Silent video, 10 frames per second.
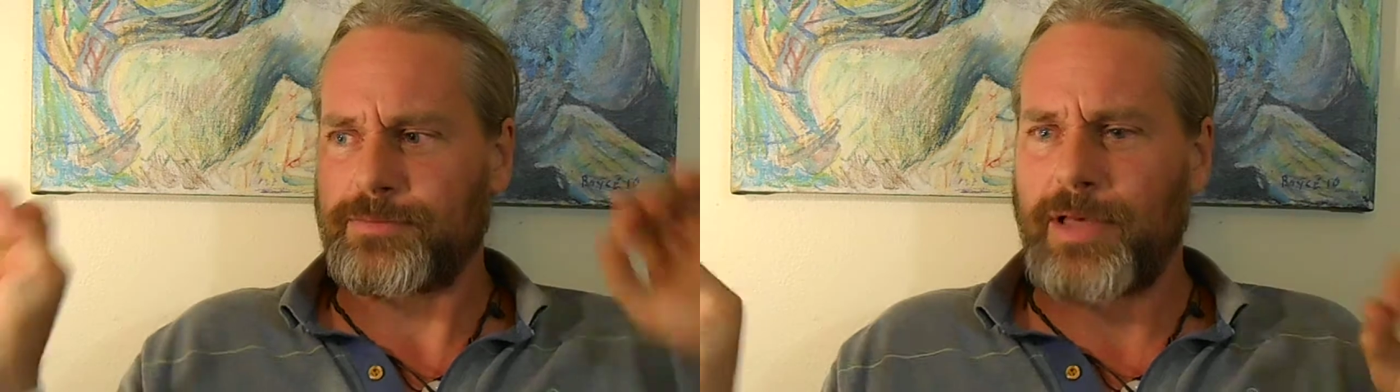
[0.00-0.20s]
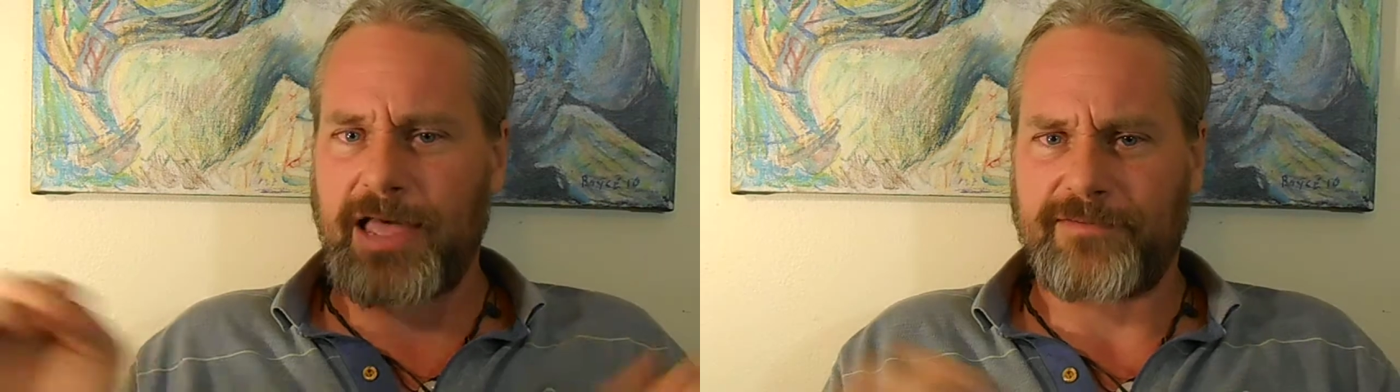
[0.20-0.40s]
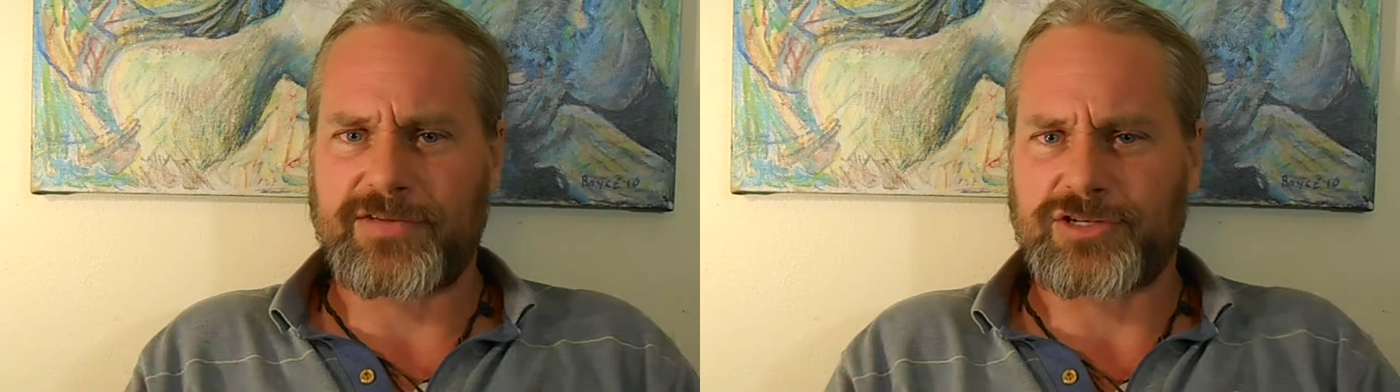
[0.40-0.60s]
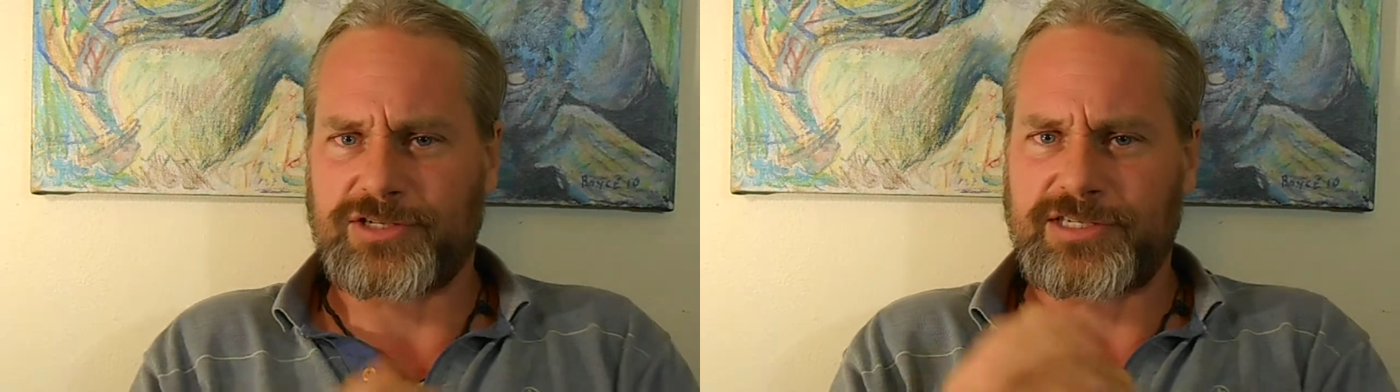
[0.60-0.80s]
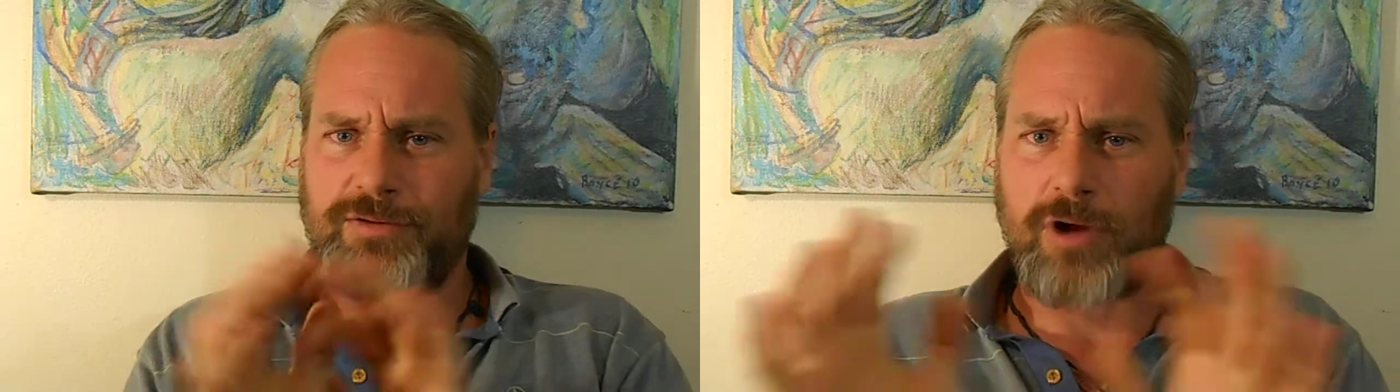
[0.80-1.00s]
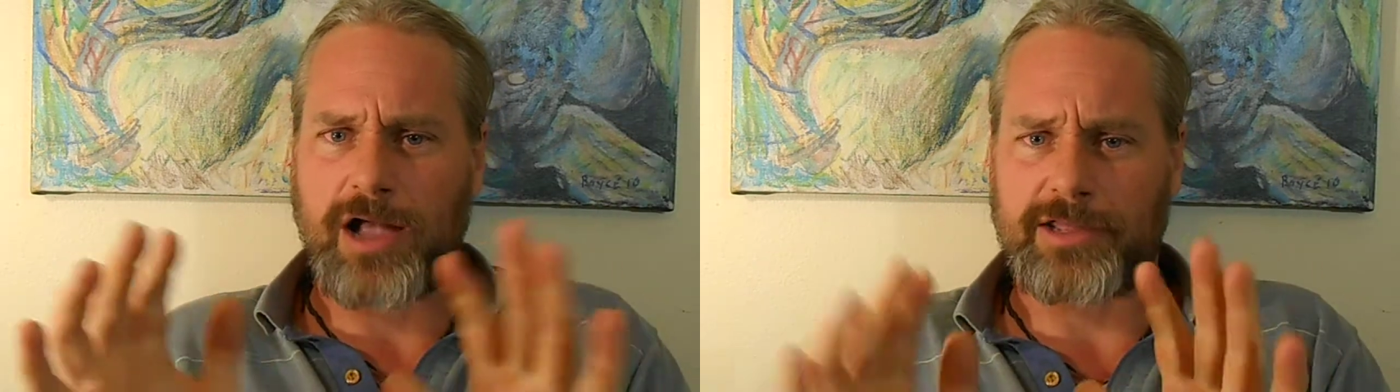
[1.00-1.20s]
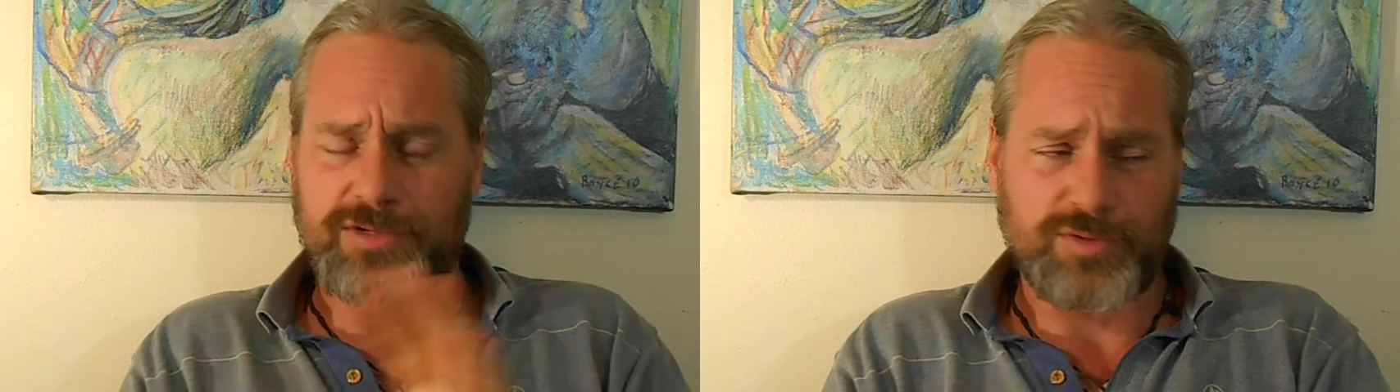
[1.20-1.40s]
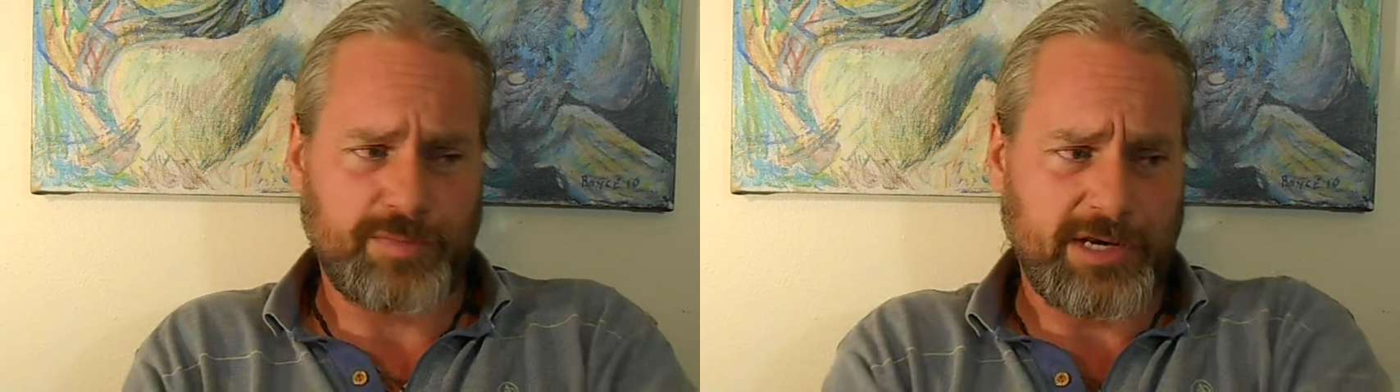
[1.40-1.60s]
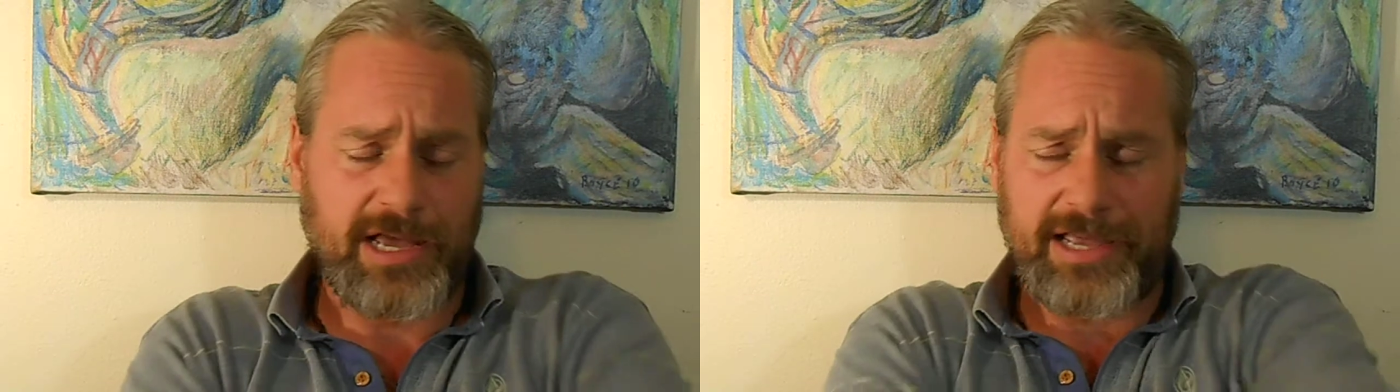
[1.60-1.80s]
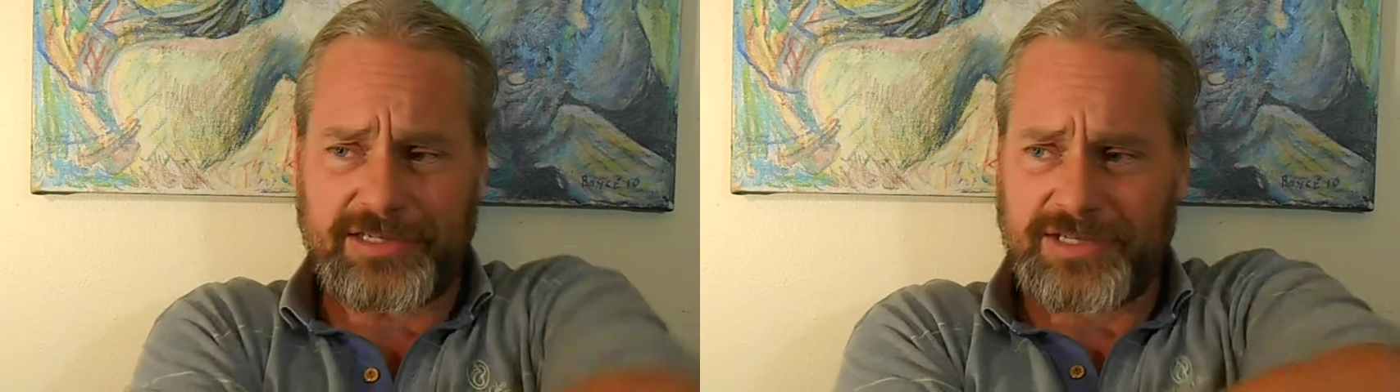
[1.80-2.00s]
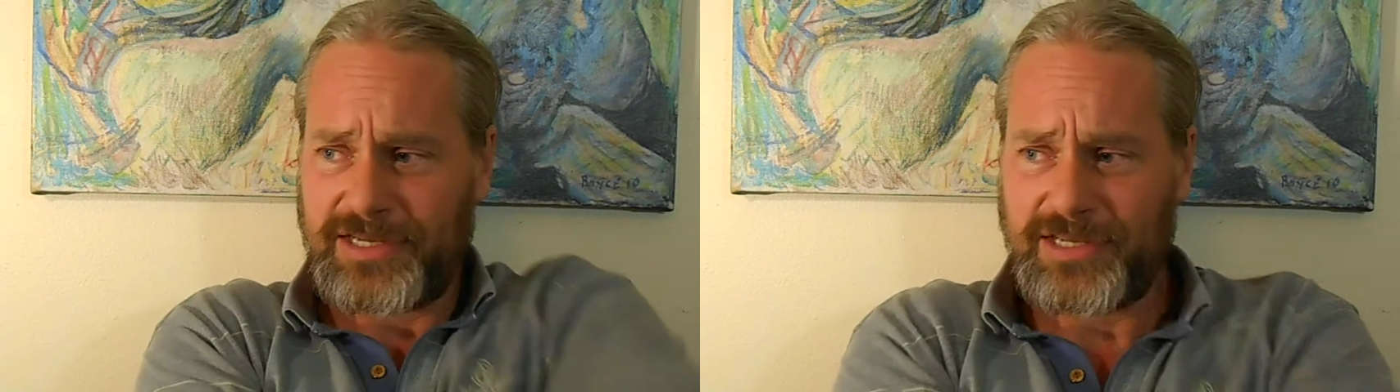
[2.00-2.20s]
some high efficiency rockets would be nice,